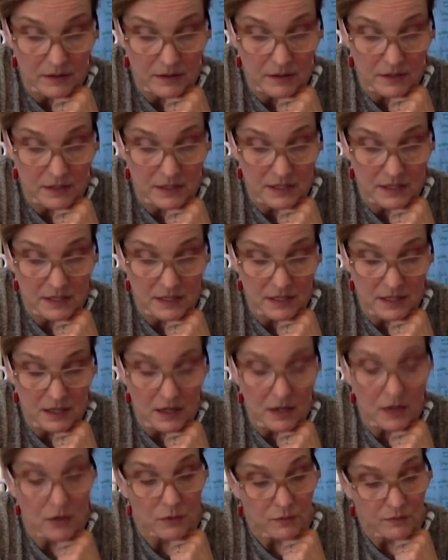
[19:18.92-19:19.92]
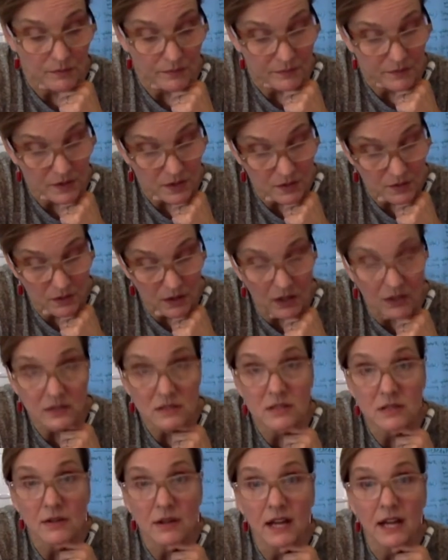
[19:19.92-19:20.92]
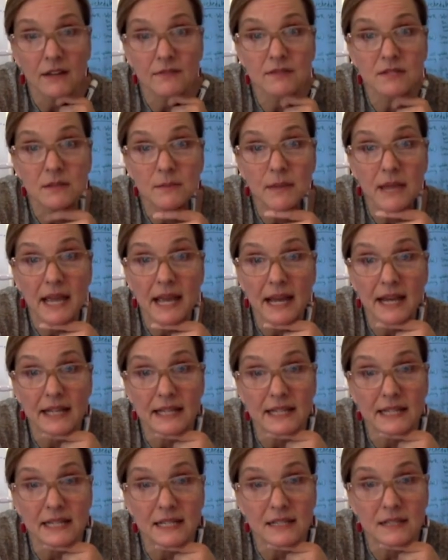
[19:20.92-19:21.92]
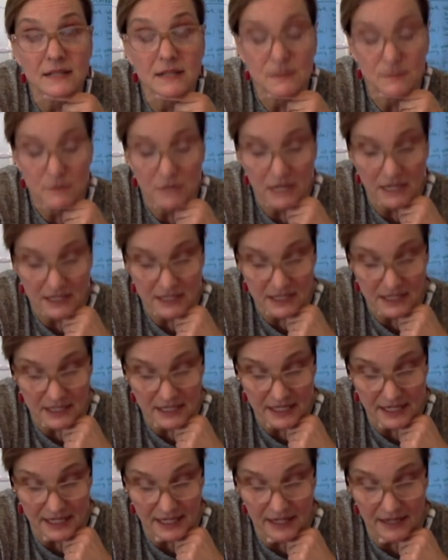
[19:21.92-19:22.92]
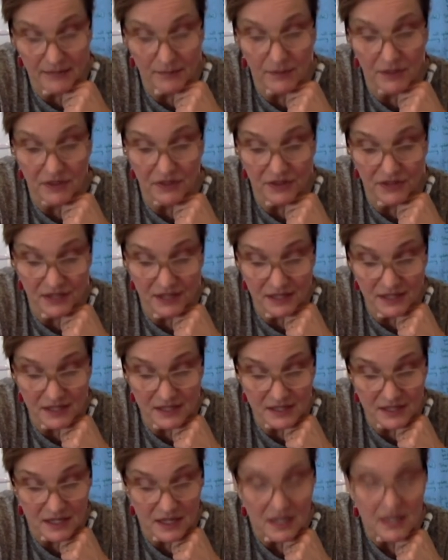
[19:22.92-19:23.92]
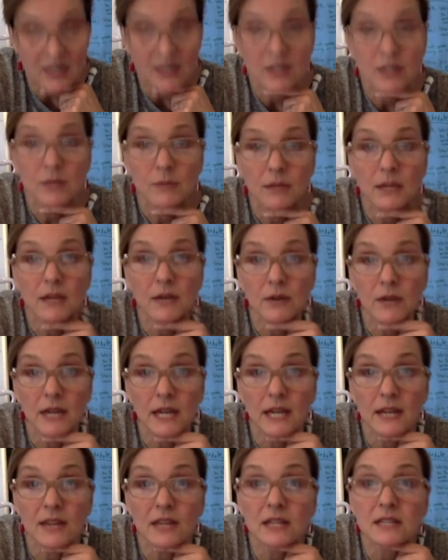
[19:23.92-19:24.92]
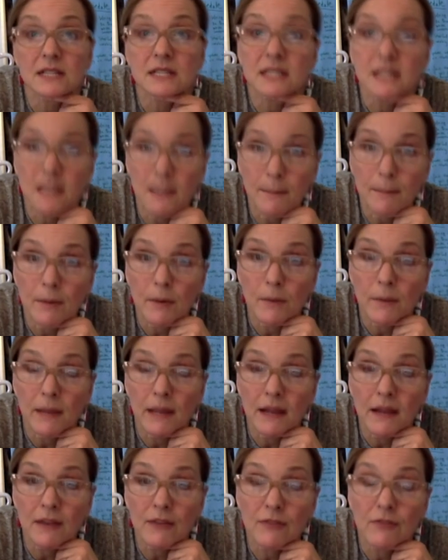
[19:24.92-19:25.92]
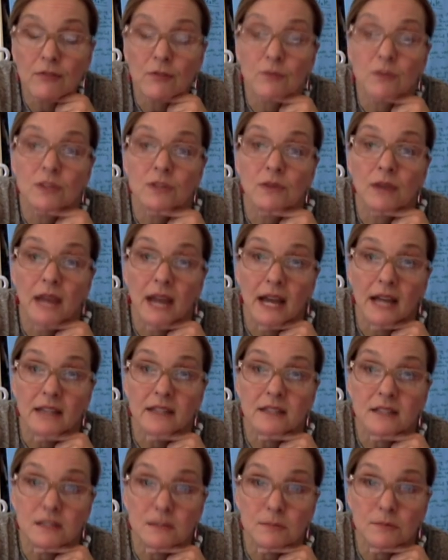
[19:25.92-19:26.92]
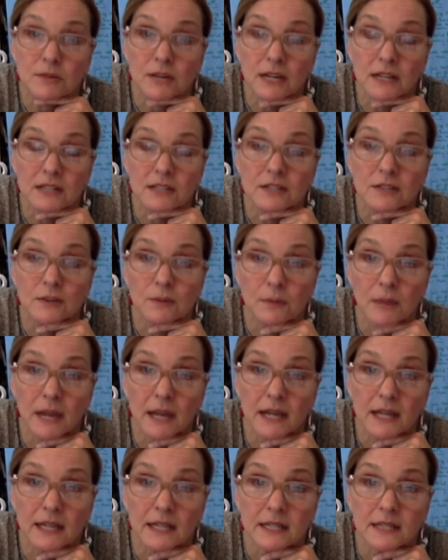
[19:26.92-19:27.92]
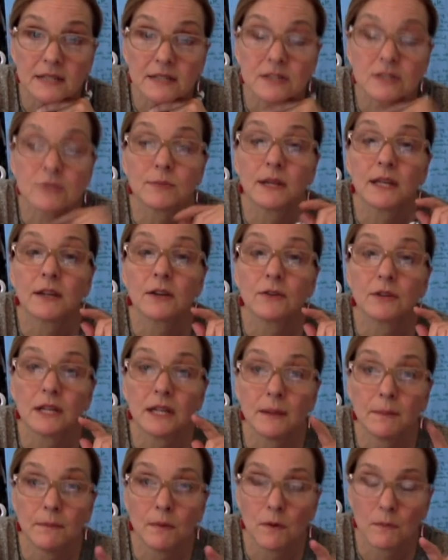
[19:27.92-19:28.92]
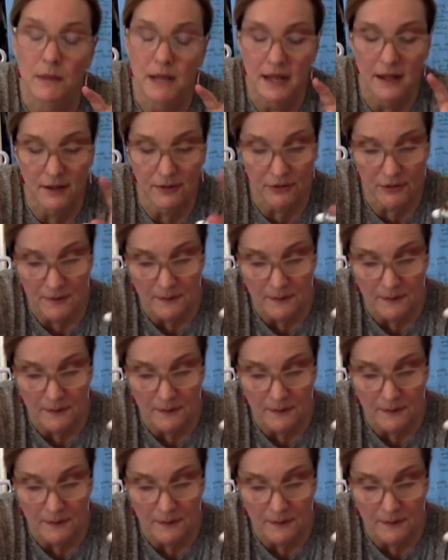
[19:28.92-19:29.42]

Let's see. Oh, you also have some adding and subtracting again, but this, you may go ahead, that's in HippoMath. So when you add and subtract in your packets, you may go to HippoMath